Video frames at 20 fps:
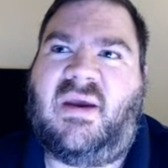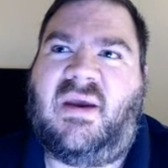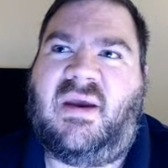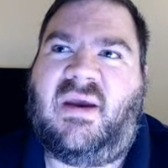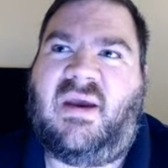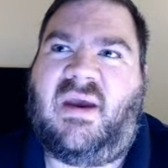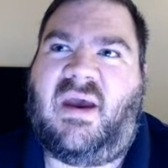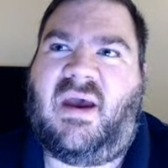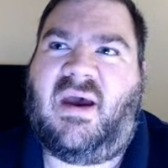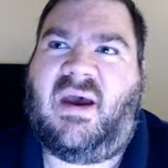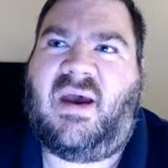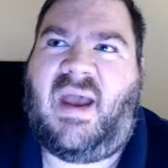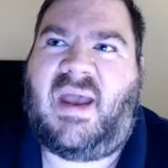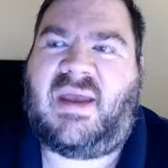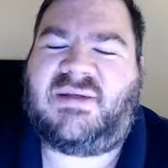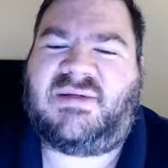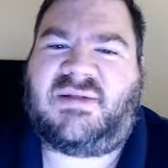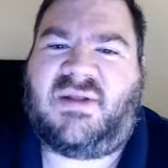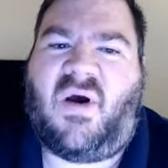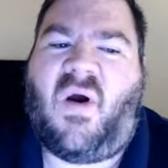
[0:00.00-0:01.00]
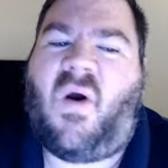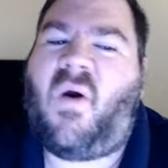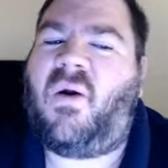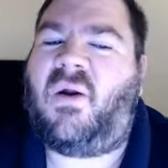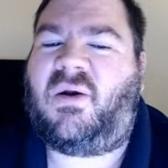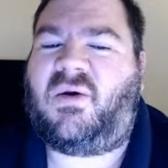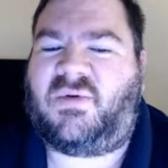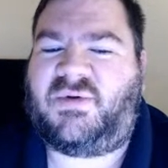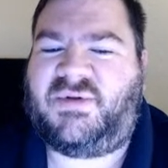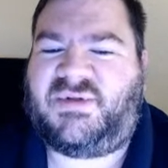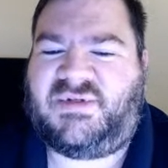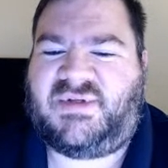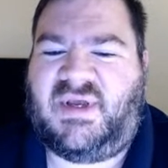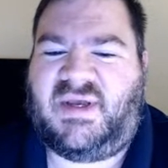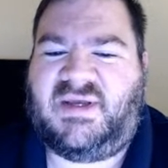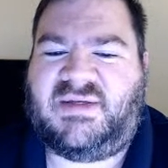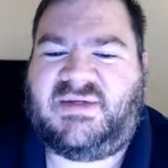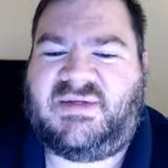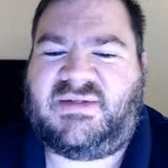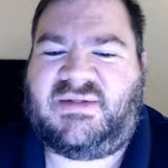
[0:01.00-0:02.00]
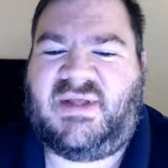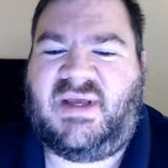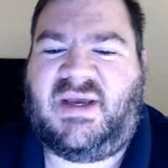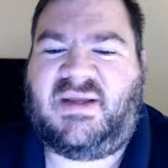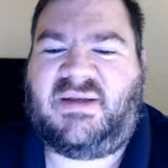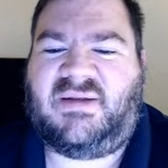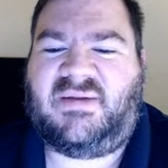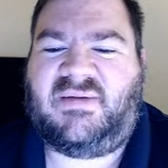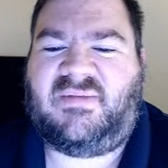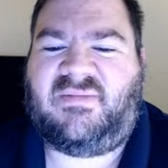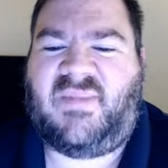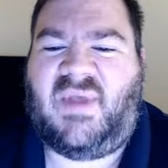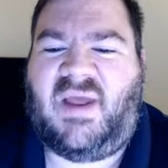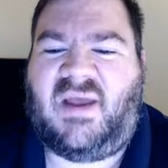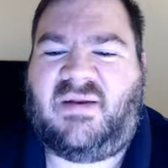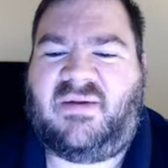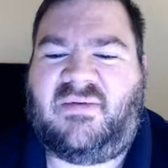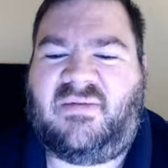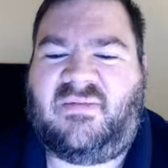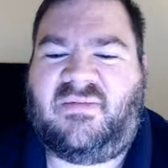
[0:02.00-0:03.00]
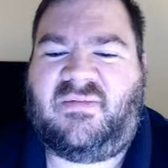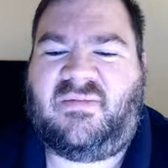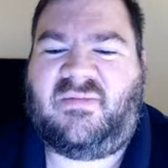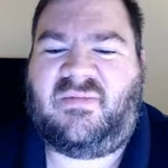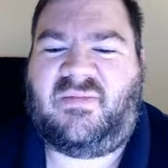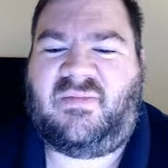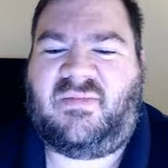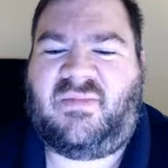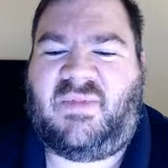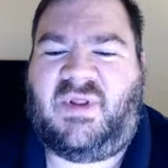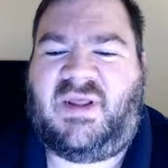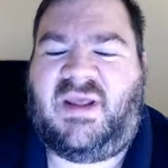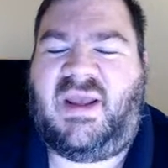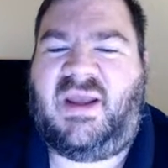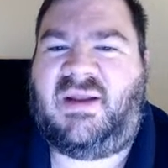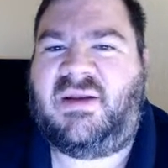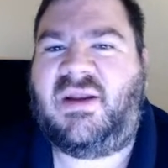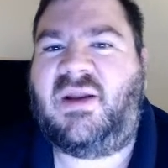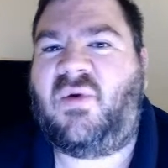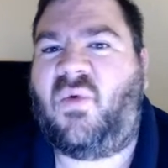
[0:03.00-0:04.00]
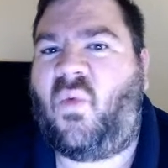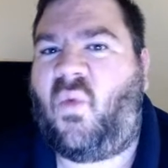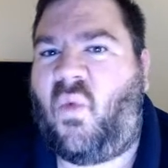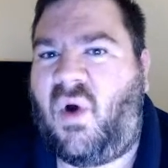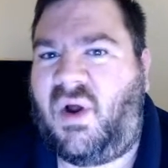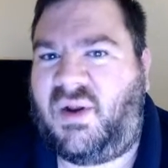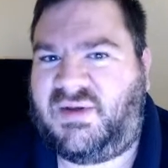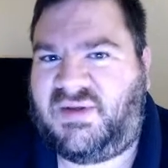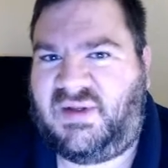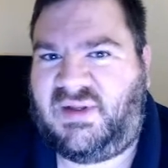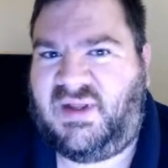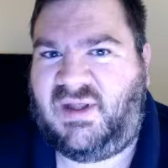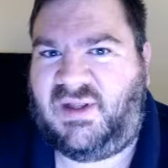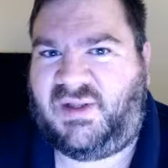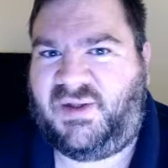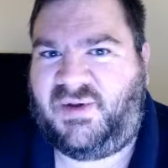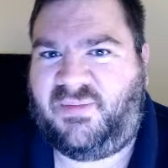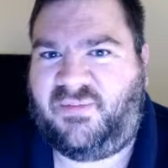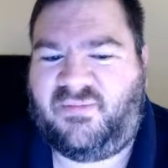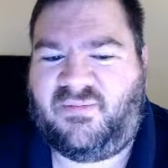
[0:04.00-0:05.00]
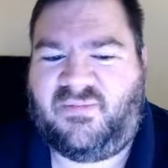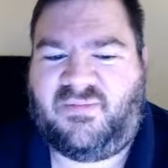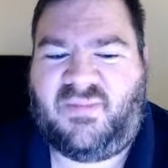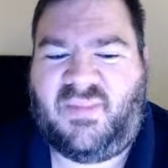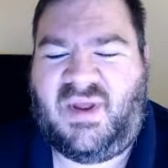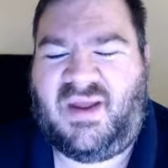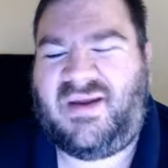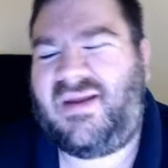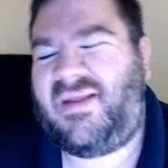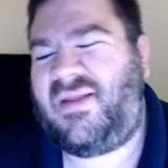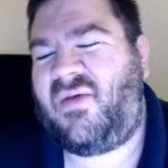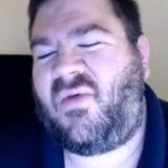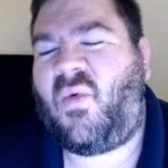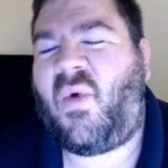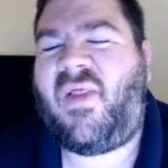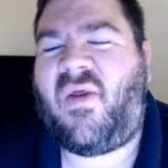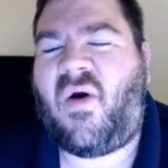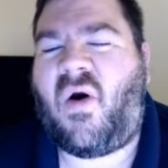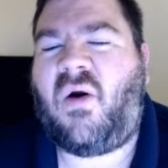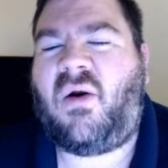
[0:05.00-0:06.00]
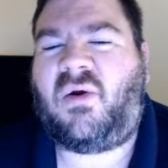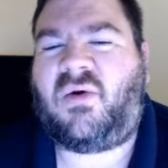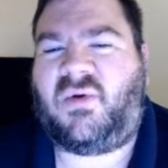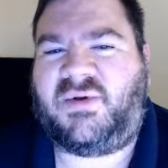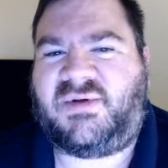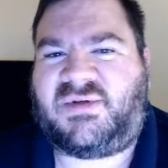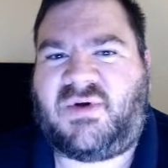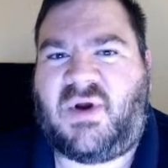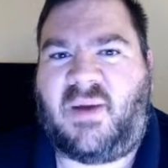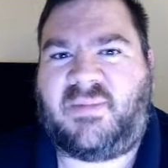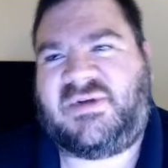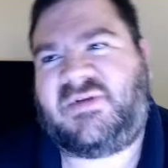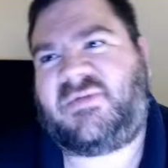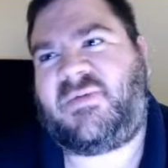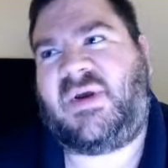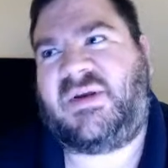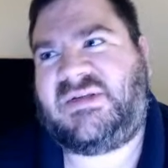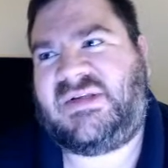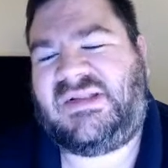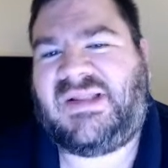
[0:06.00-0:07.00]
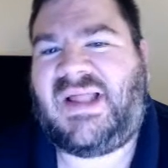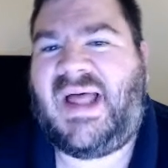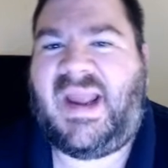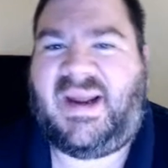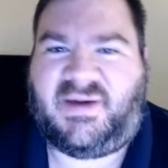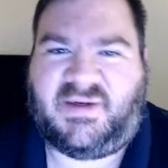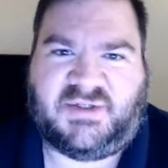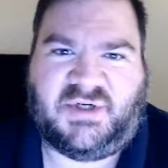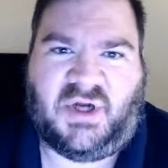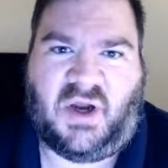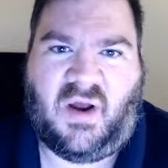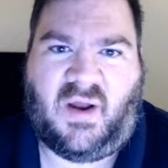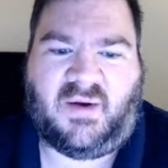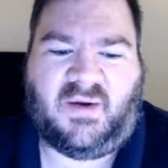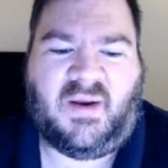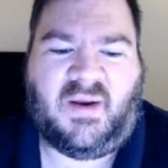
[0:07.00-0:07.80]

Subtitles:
as the article says, that the king didn't want to kill him. The way the article describes it is because he liked John.